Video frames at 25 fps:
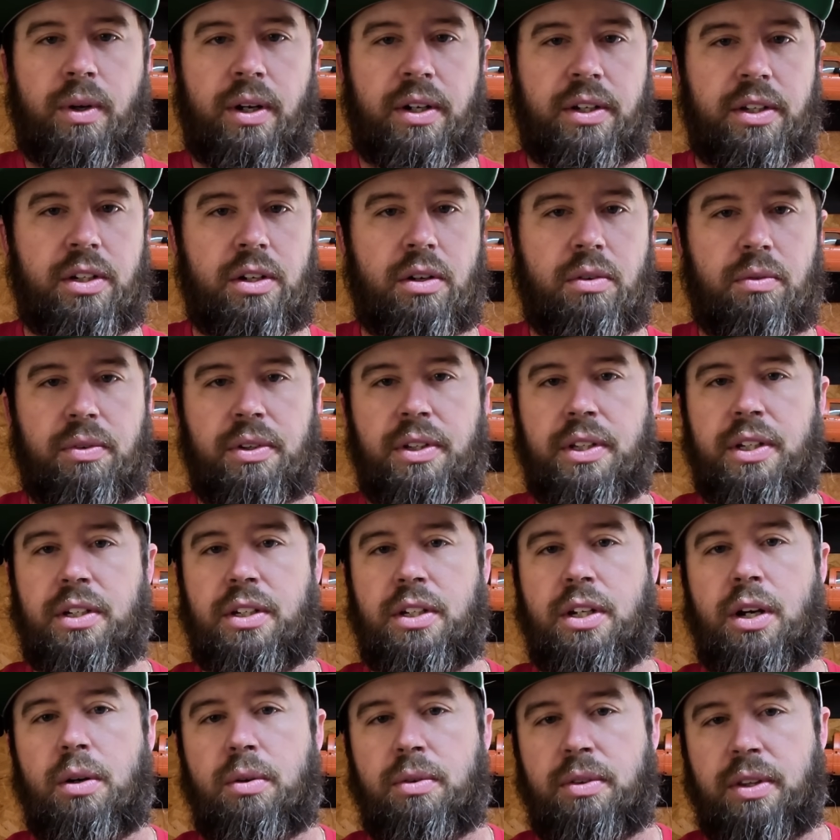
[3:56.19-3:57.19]
Well, you don't really
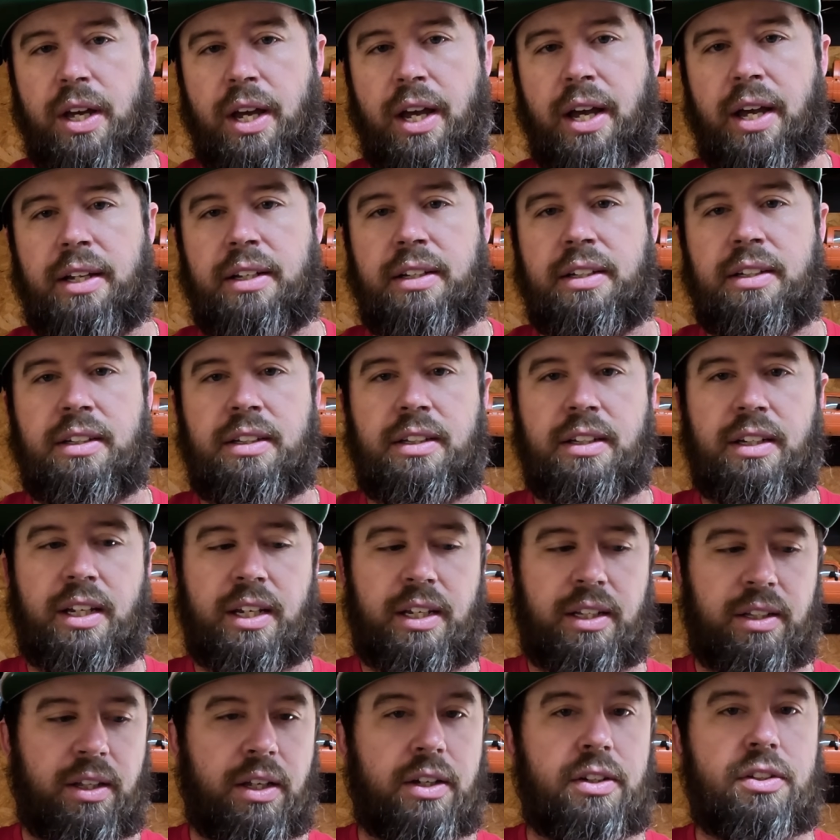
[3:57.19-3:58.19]
know that
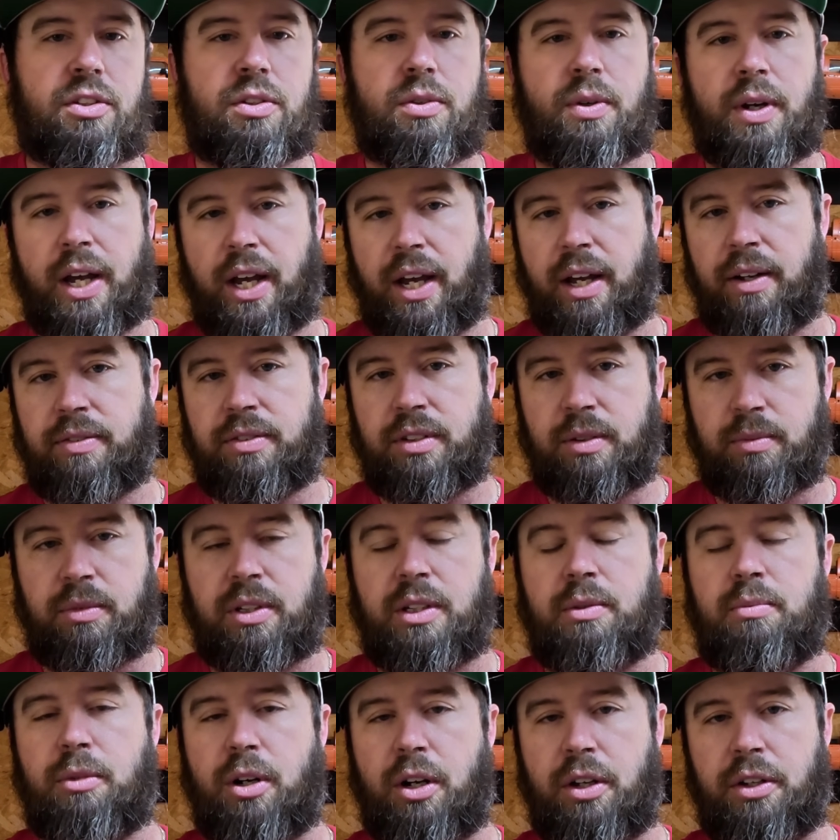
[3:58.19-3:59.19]
unless you have
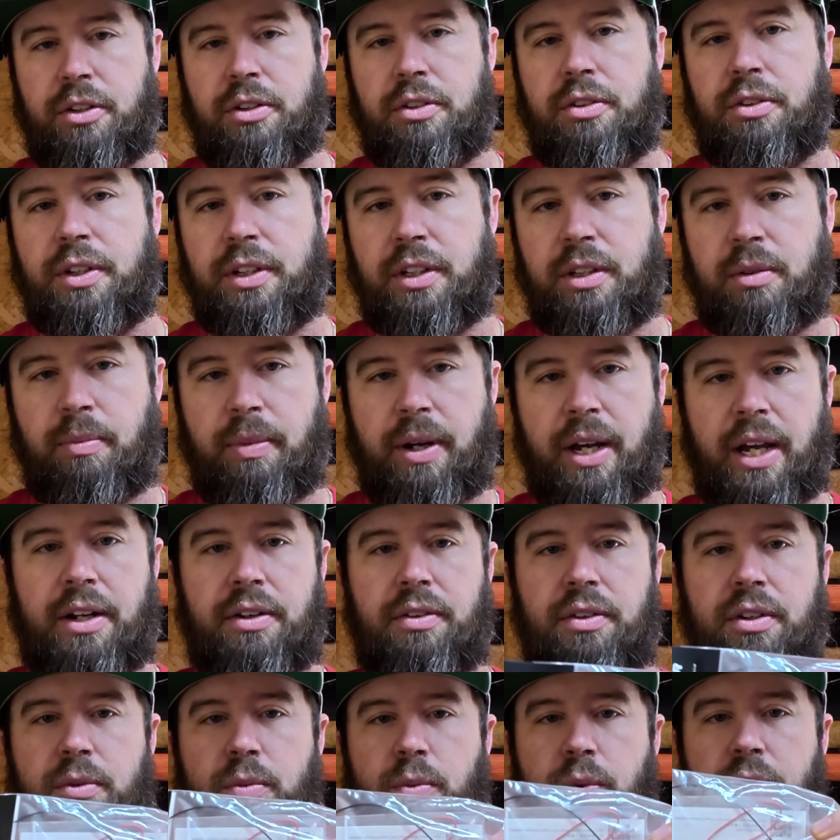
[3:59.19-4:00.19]
something monitoring the
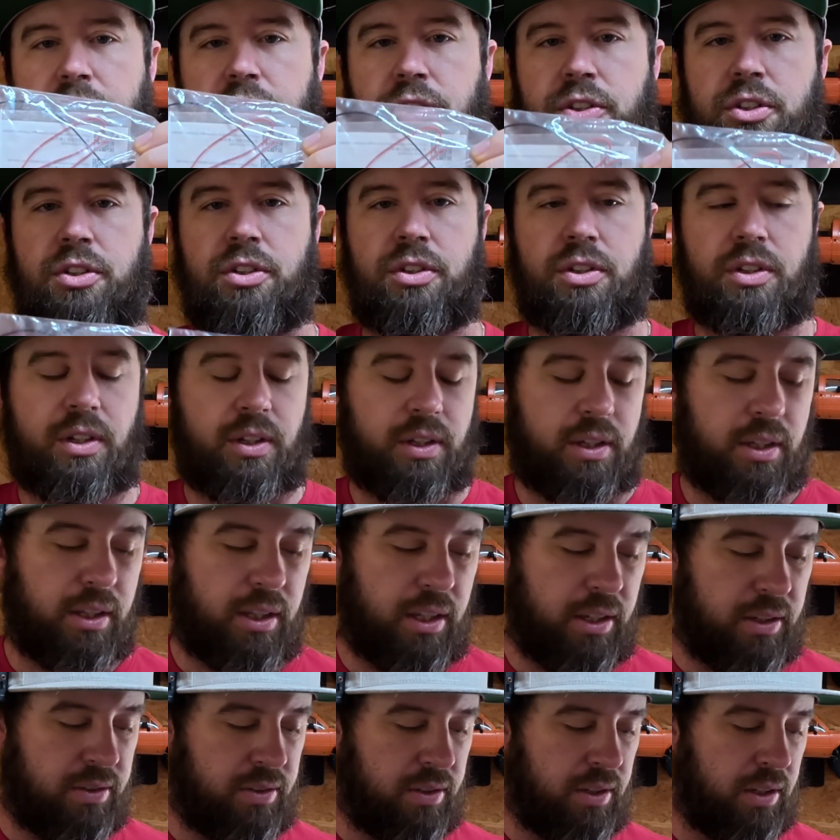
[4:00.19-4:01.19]
battery, which
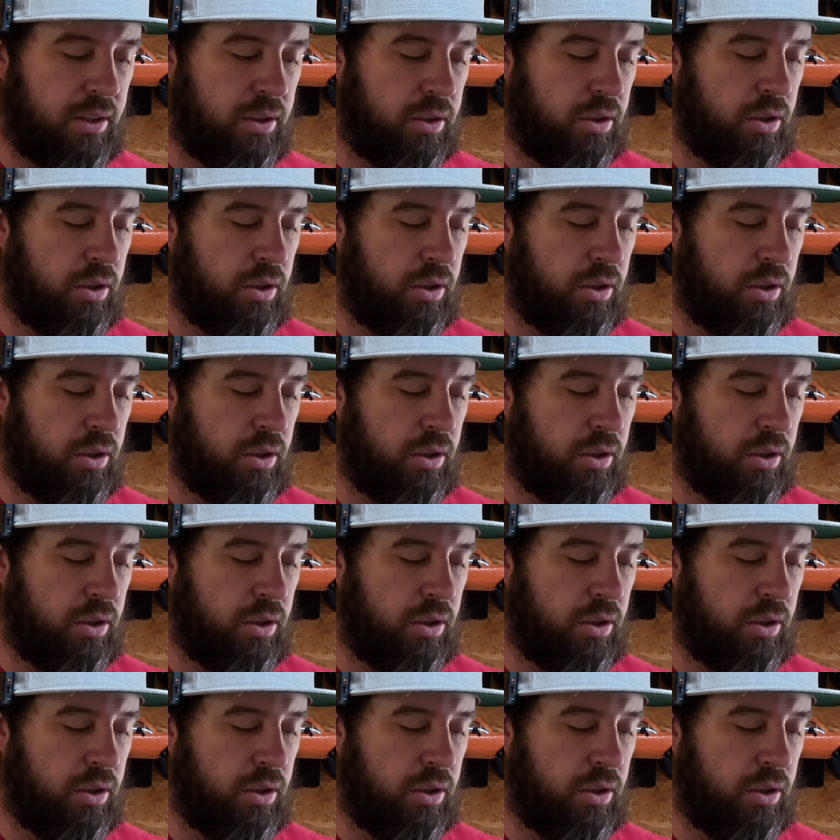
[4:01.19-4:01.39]
this can